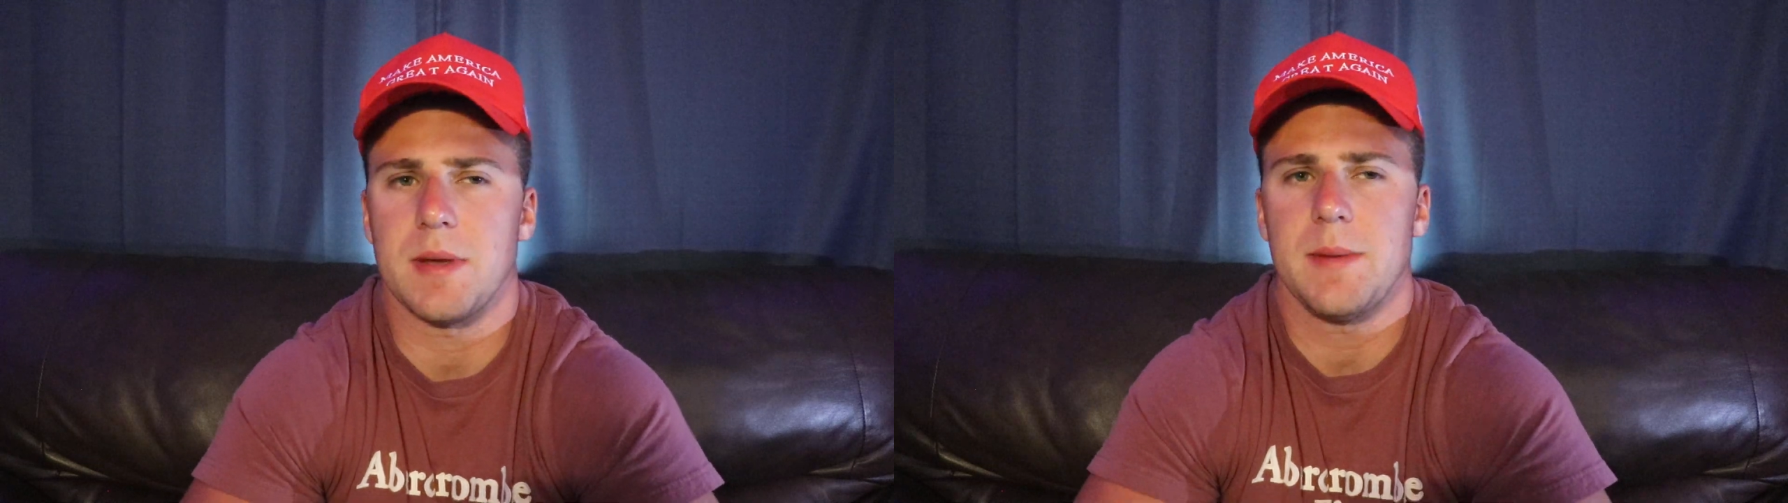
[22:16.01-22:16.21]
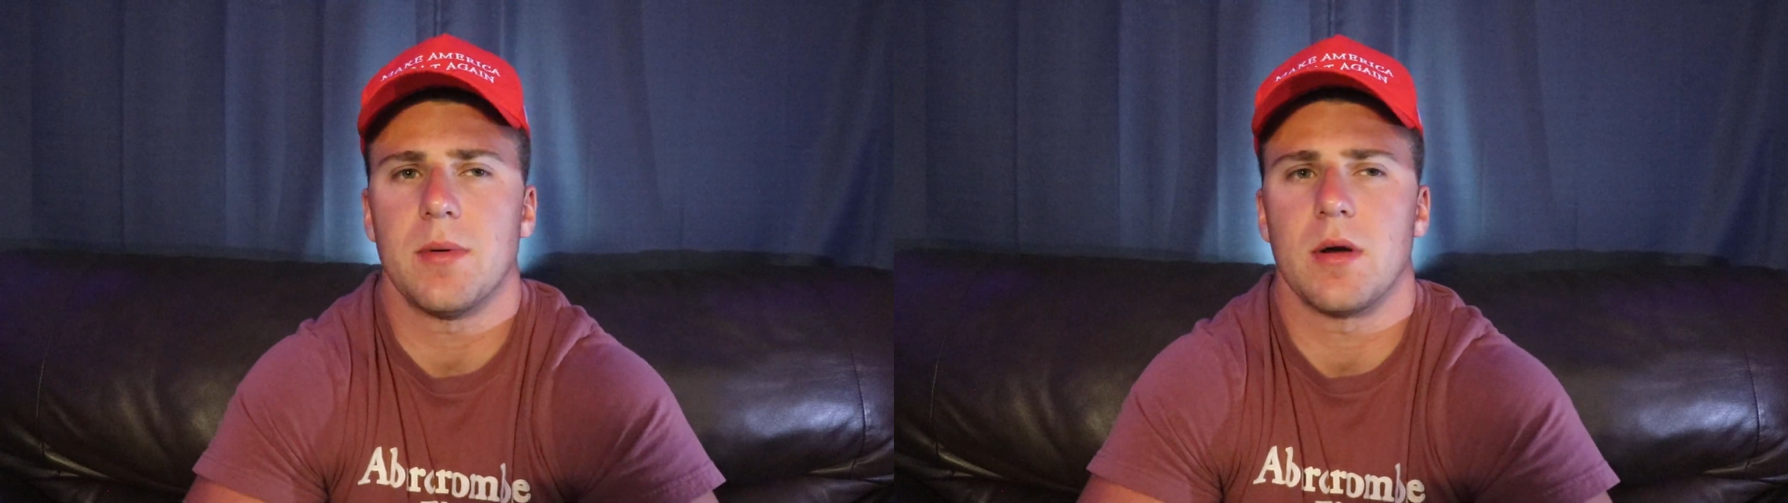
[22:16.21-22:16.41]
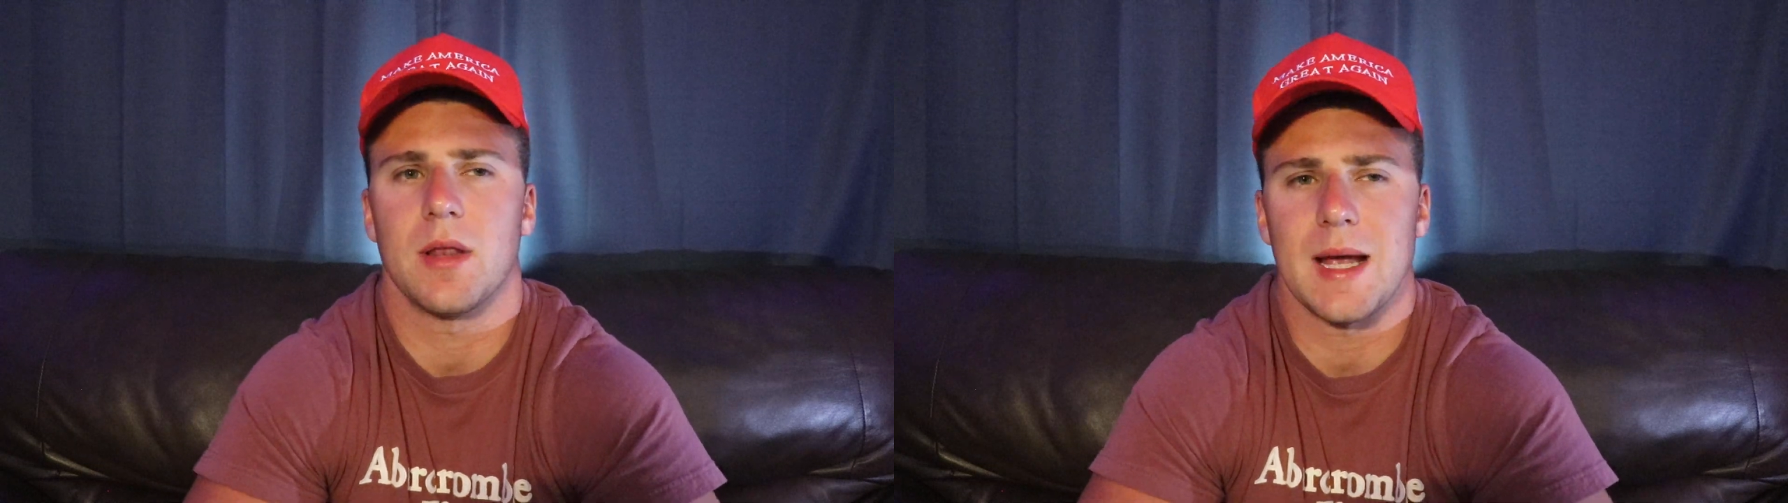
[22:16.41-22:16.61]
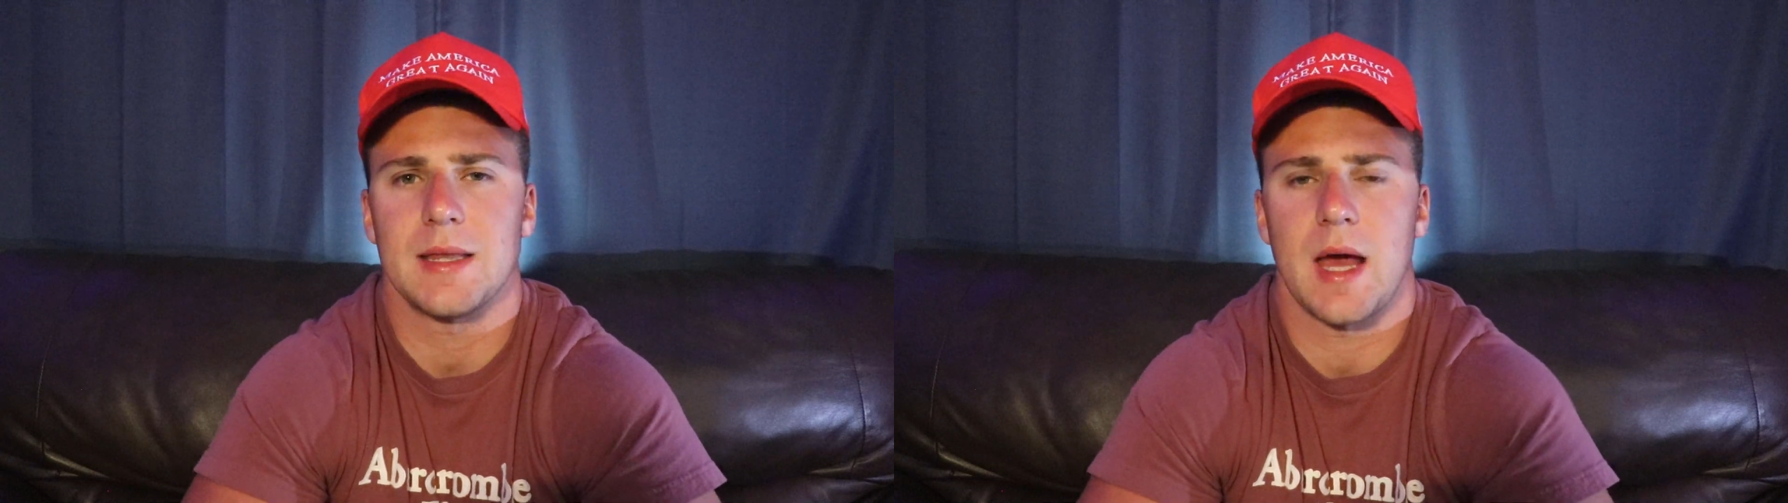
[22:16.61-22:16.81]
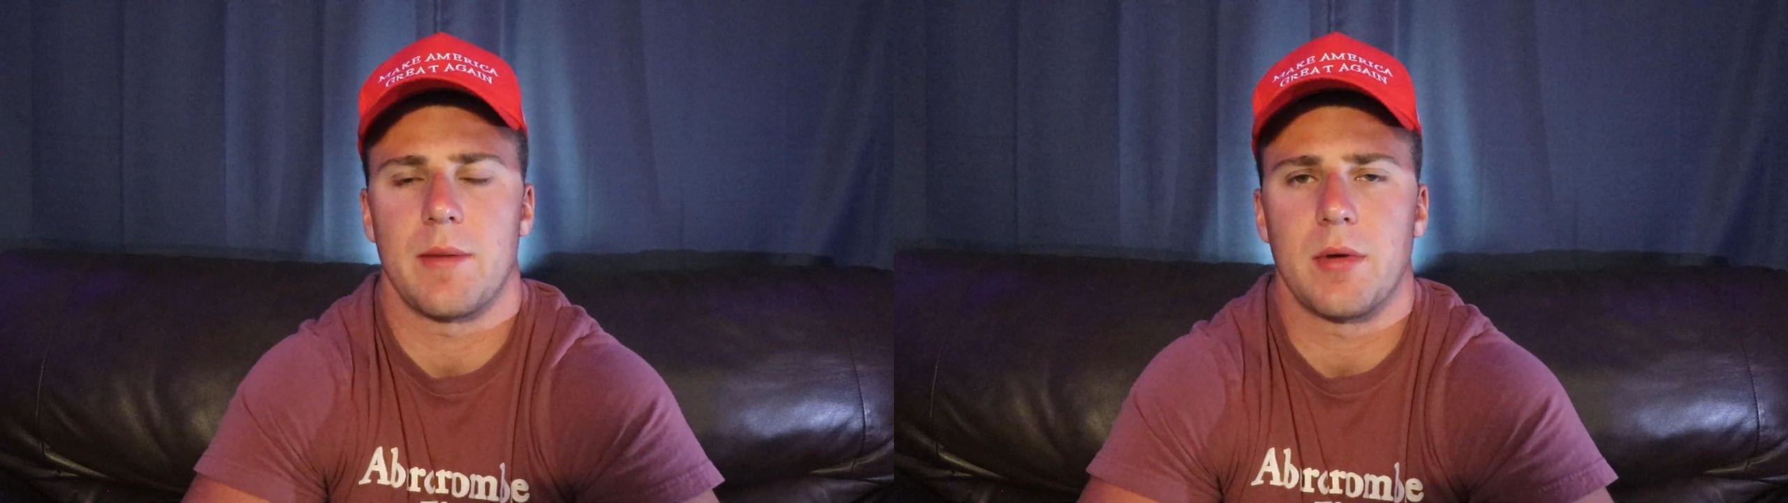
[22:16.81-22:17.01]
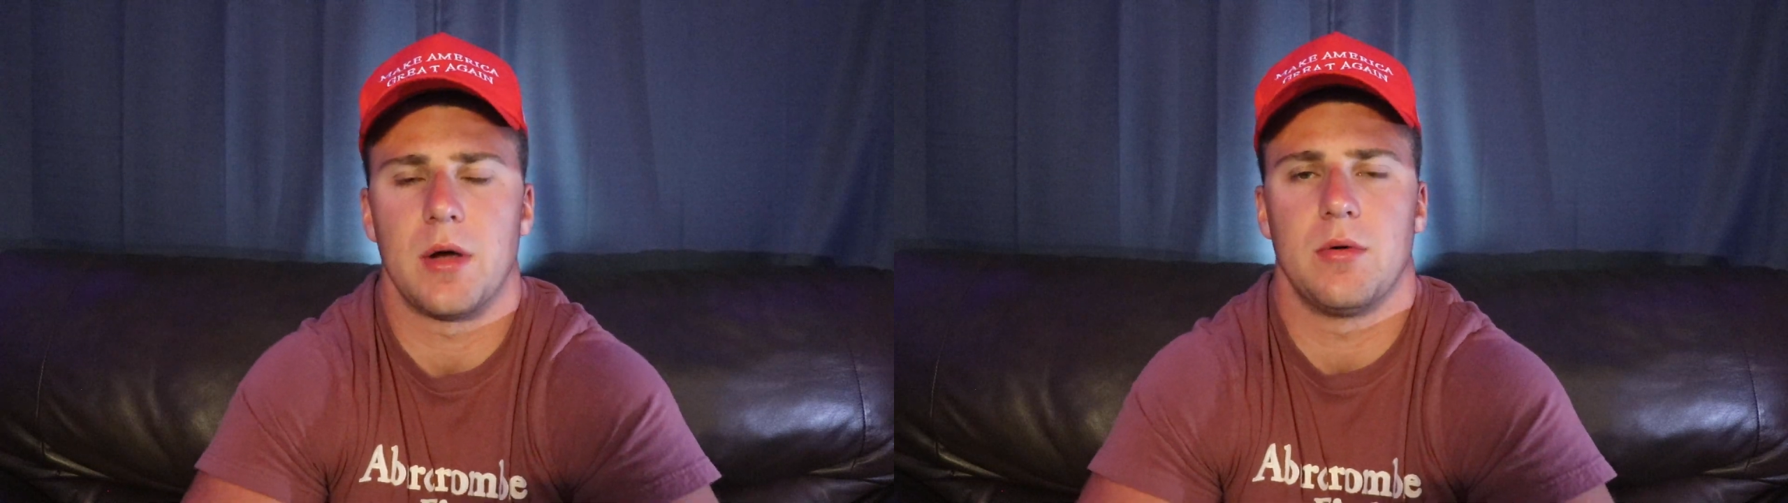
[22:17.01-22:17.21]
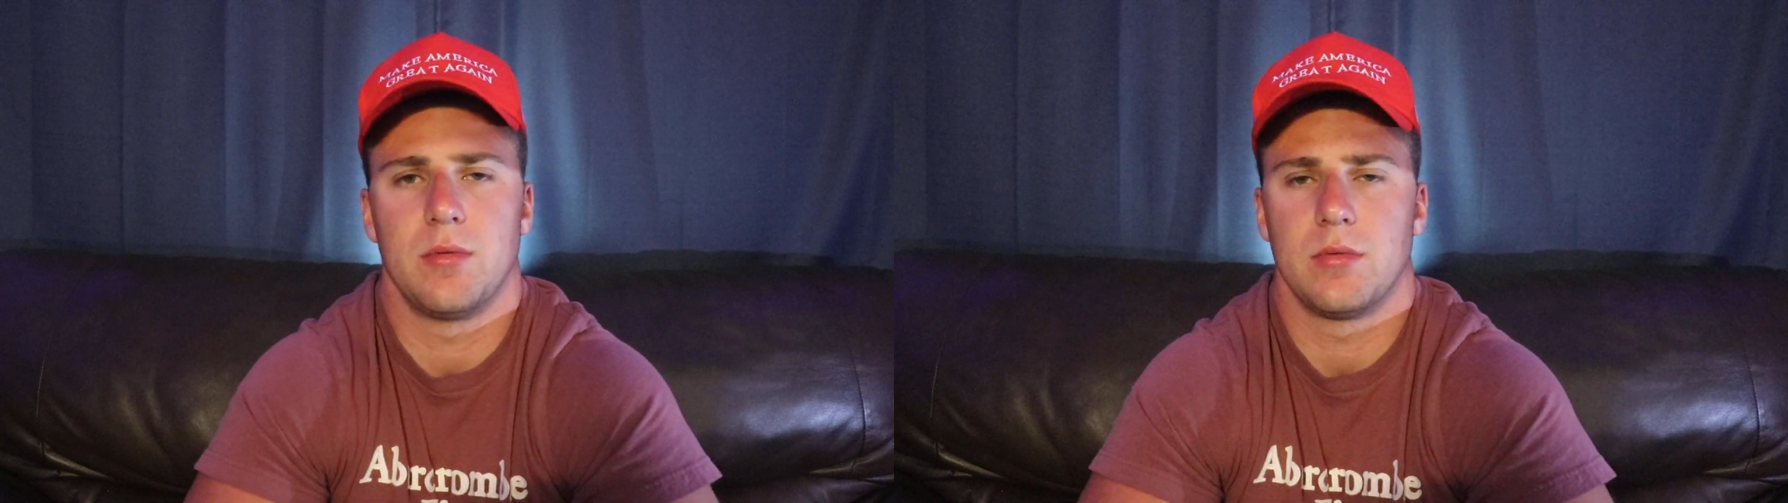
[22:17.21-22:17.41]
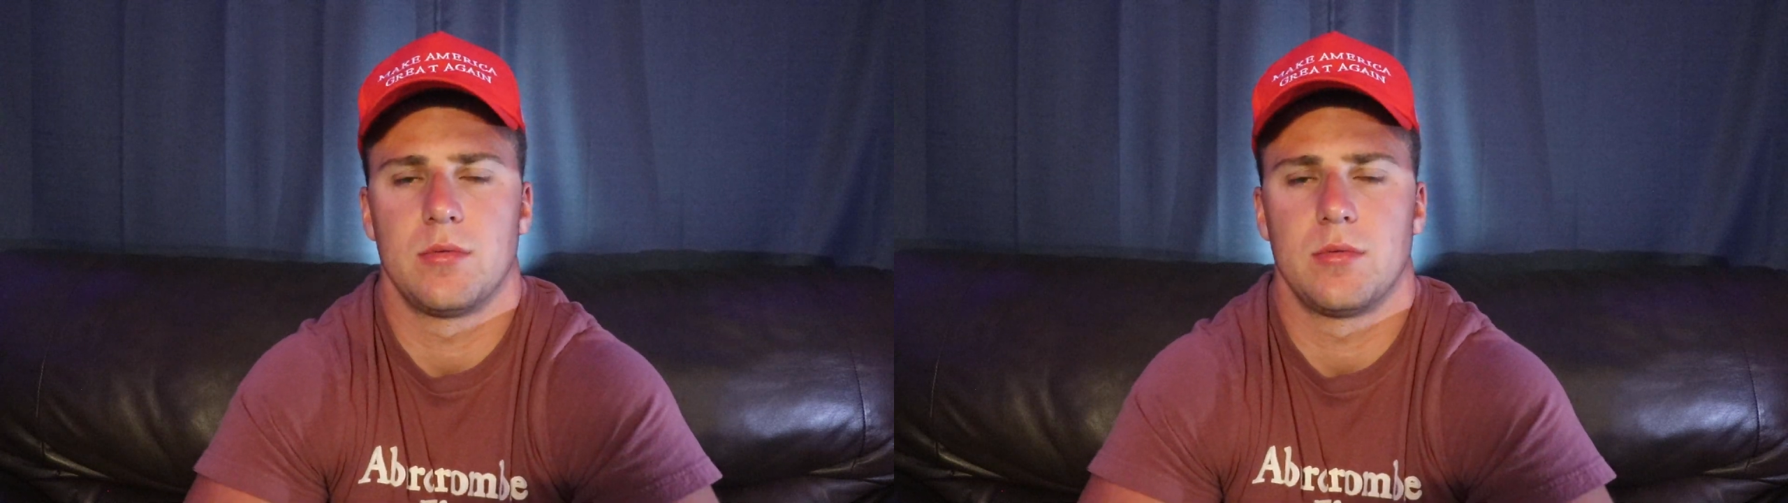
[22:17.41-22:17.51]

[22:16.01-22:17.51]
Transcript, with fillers: people are like that, bro.